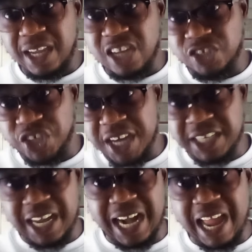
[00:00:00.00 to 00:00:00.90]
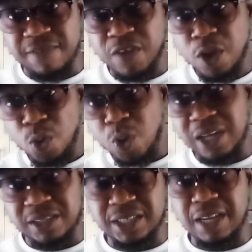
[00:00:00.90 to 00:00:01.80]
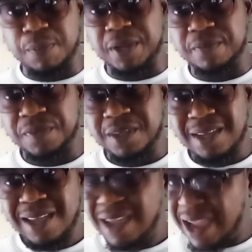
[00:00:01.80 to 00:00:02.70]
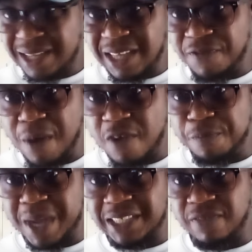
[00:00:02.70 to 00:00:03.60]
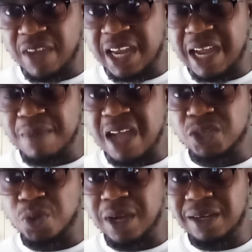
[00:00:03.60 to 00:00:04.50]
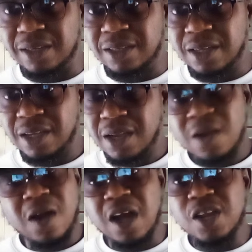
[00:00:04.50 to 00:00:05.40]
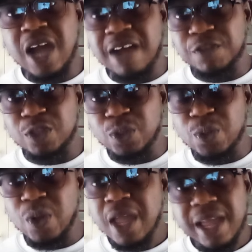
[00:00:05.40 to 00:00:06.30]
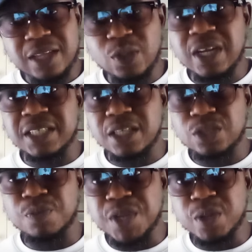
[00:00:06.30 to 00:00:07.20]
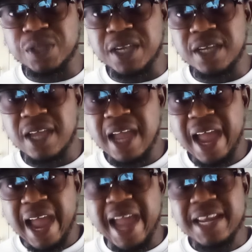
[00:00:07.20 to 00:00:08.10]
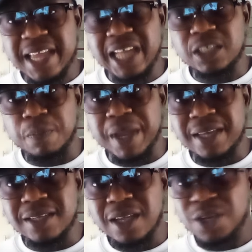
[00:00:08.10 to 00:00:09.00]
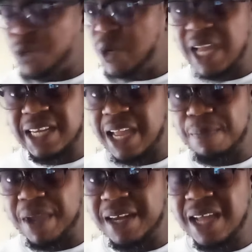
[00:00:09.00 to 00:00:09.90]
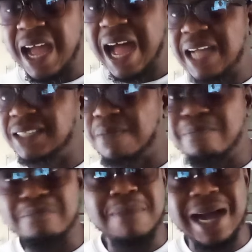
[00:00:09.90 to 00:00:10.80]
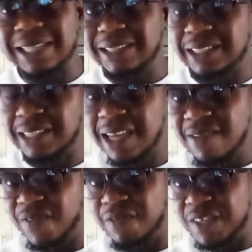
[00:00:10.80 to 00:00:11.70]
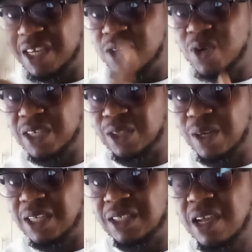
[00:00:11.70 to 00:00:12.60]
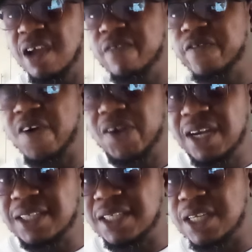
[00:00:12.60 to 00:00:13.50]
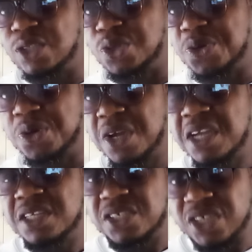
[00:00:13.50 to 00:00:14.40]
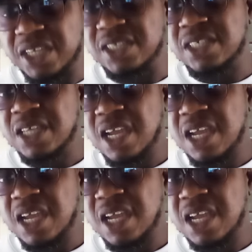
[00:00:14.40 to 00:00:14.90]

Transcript: can change her life while sleeping. It's a form of passive income as well. All you have to do is to listen to music and get paid. You can get paid as much as 50 US dollars for listening to just